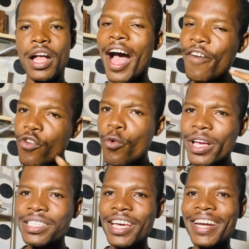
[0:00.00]
I've
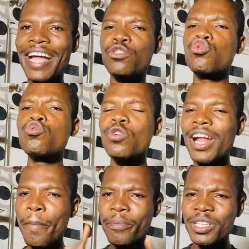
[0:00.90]
always said that you will
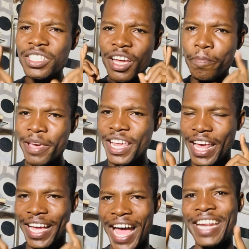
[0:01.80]
appreciate being
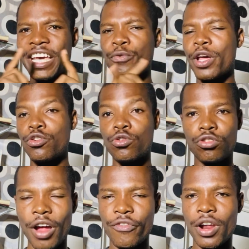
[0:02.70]
a Ghanaian when you
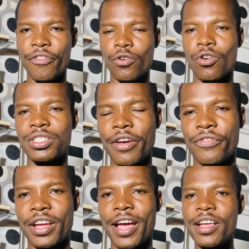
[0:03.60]
travel across
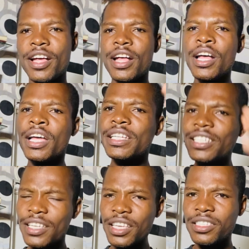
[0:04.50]
Africa.
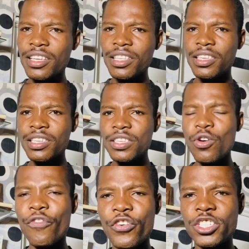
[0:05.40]
This is DTC
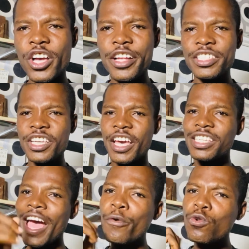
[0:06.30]
Official GH.
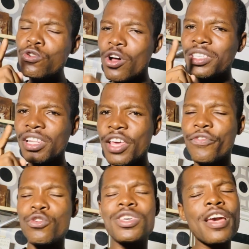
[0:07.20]
I will not leave
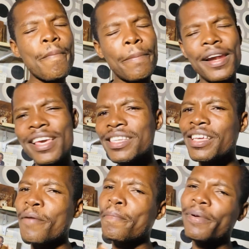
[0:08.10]
you here. Please
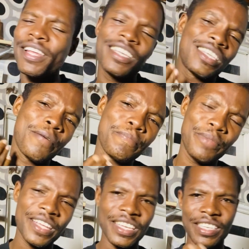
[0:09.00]
and please and
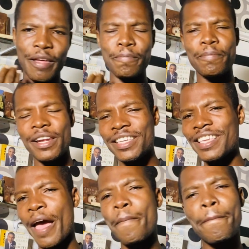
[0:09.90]
please and please,
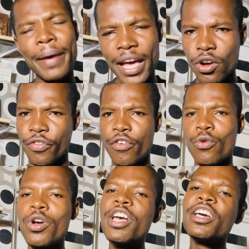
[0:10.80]
I beg of
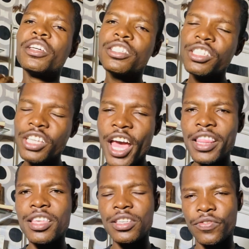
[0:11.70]
you, share
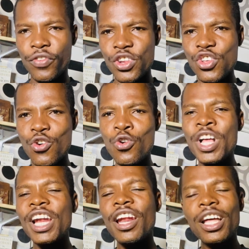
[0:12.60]
this video.
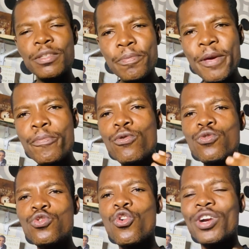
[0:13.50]
Let people
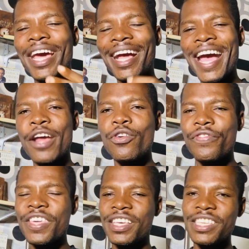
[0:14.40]
know the kind of
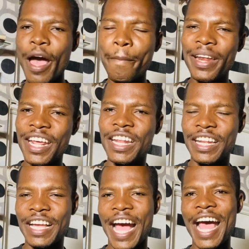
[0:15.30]
things happening
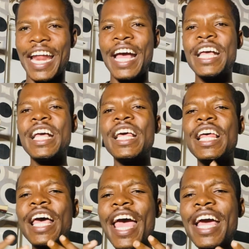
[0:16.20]
in Ghana,
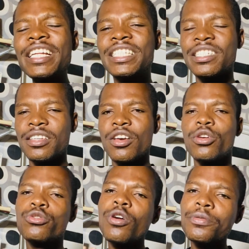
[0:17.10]
and
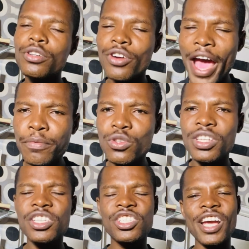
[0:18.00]
subscribe to
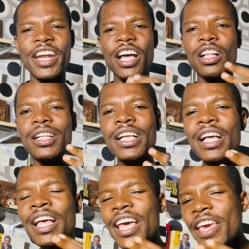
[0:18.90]
this channel.
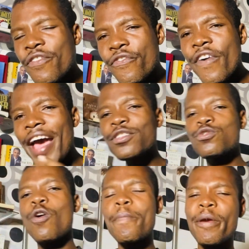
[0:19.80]
Invite
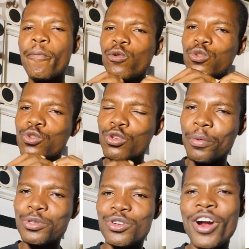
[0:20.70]
your people to
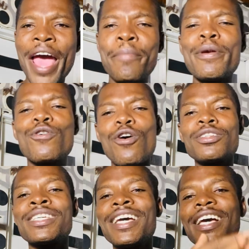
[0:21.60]
subscribe, because